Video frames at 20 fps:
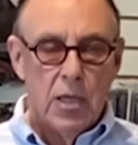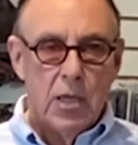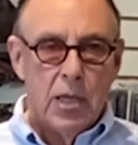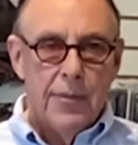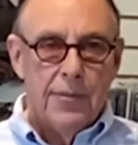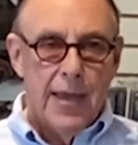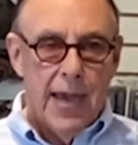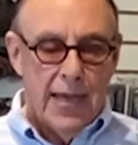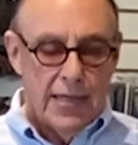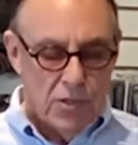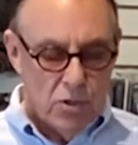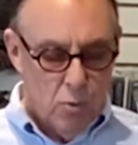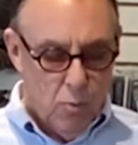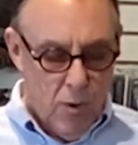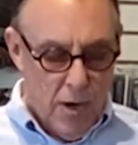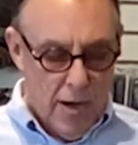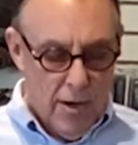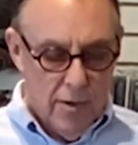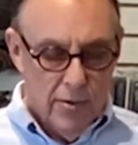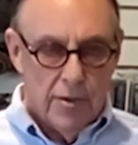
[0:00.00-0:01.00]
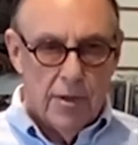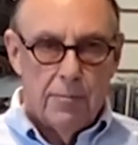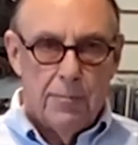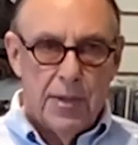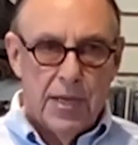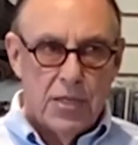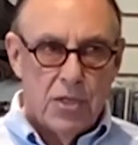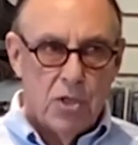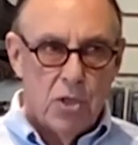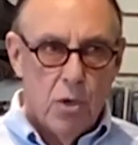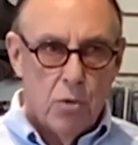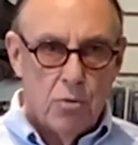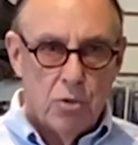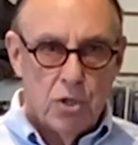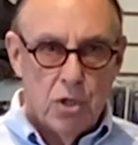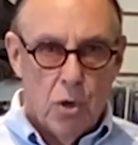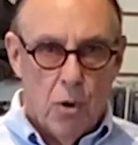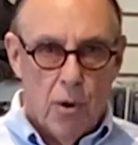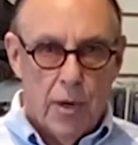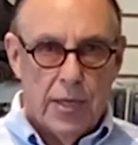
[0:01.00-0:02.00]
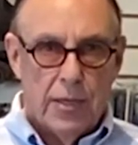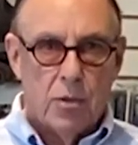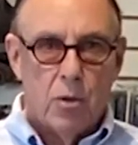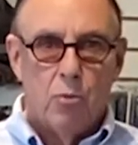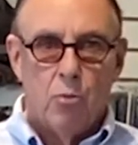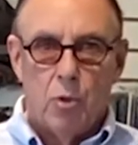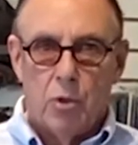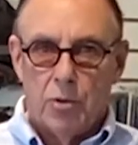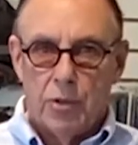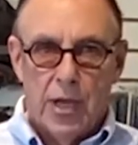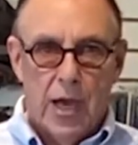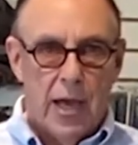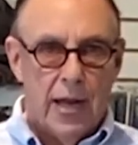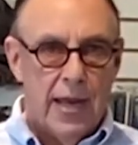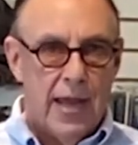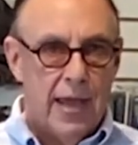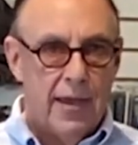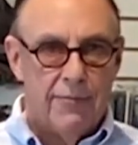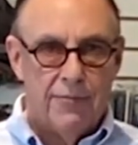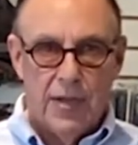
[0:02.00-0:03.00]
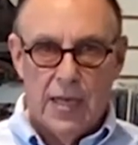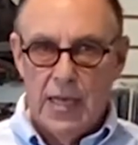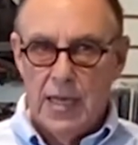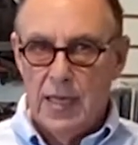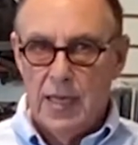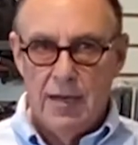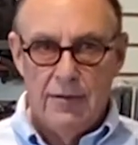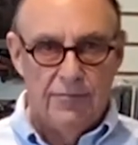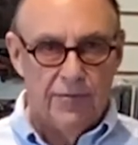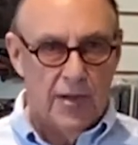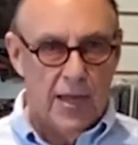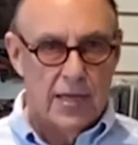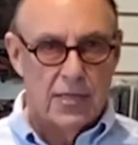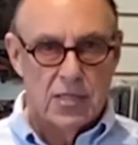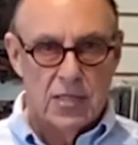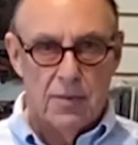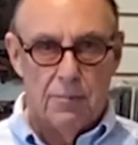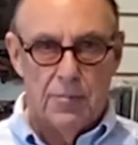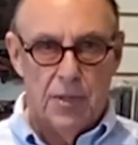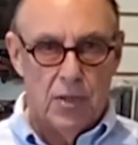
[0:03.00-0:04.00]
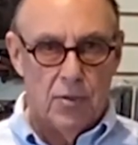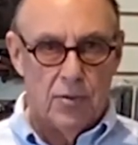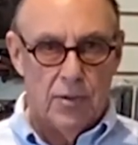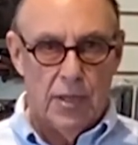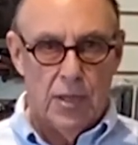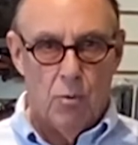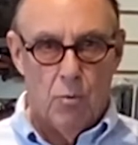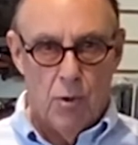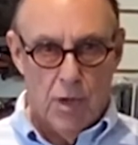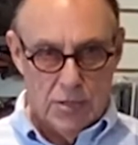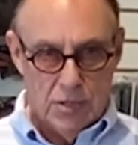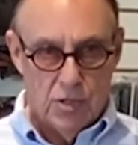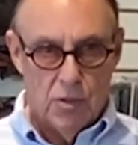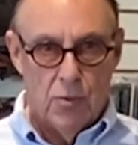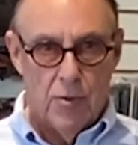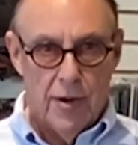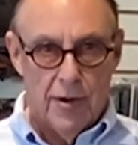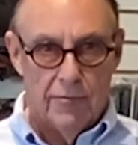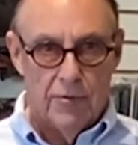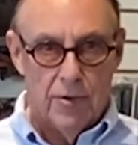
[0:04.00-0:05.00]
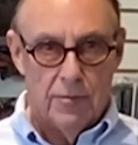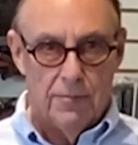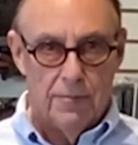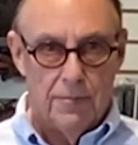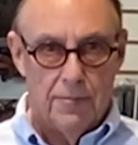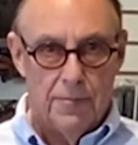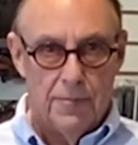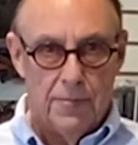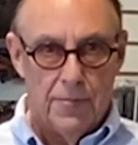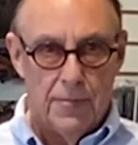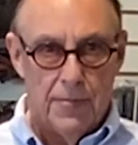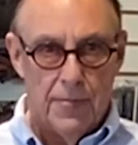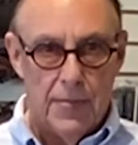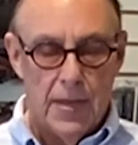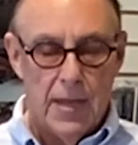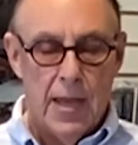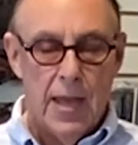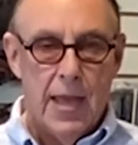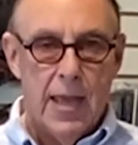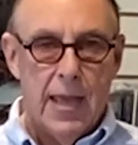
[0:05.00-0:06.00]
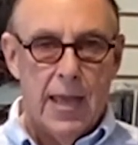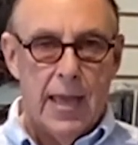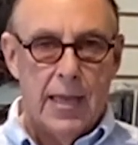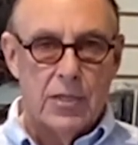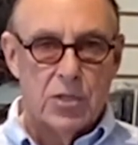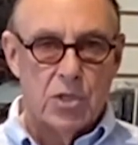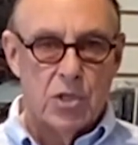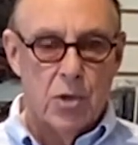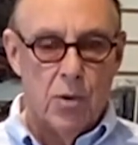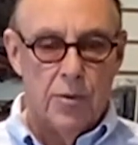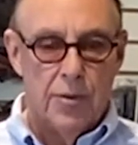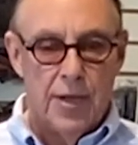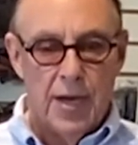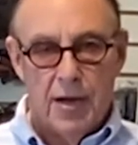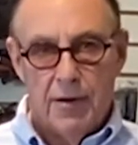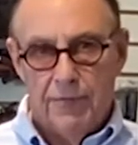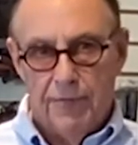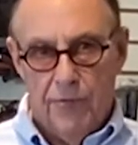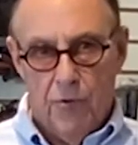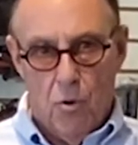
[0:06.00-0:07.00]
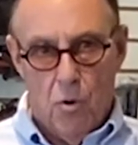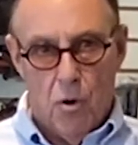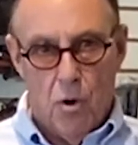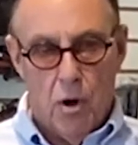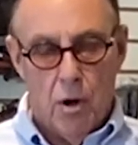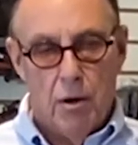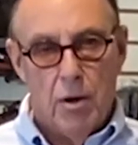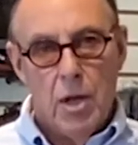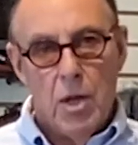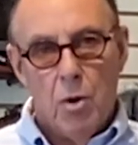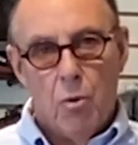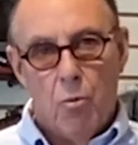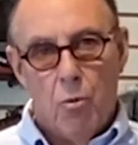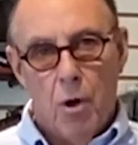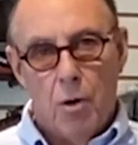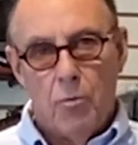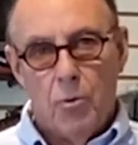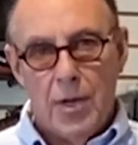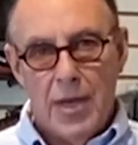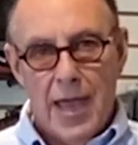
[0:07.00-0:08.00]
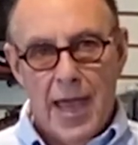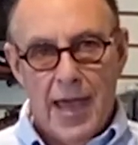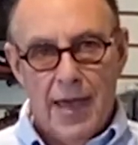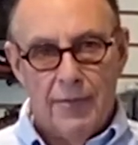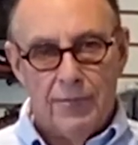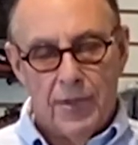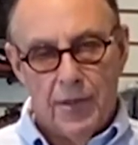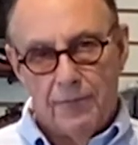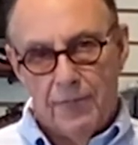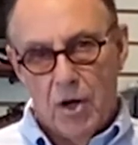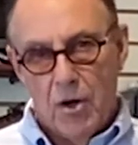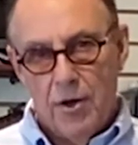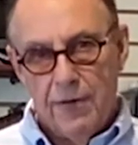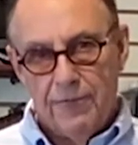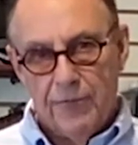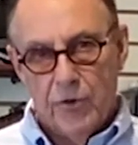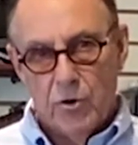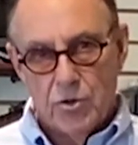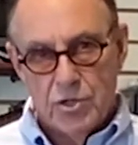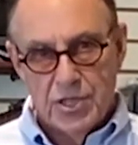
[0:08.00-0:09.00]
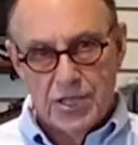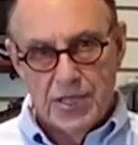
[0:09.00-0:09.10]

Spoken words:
That's where the big toe joint will not have any flexibility whatsoever. And so therefore, what we have, the very first